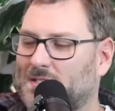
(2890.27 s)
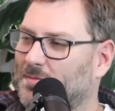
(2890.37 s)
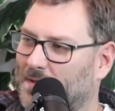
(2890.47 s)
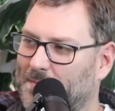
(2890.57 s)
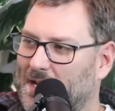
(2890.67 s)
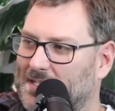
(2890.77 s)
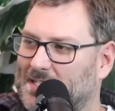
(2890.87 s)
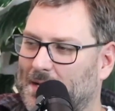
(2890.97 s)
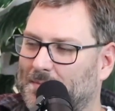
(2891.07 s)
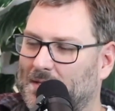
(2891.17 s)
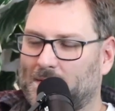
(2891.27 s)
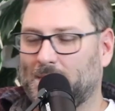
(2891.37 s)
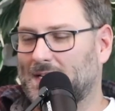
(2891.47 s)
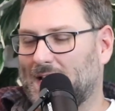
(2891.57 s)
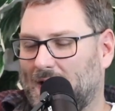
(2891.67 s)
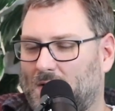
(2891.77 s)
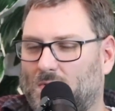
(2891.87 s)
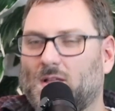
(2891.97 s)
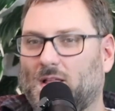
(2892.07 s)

something bad is happening to me now.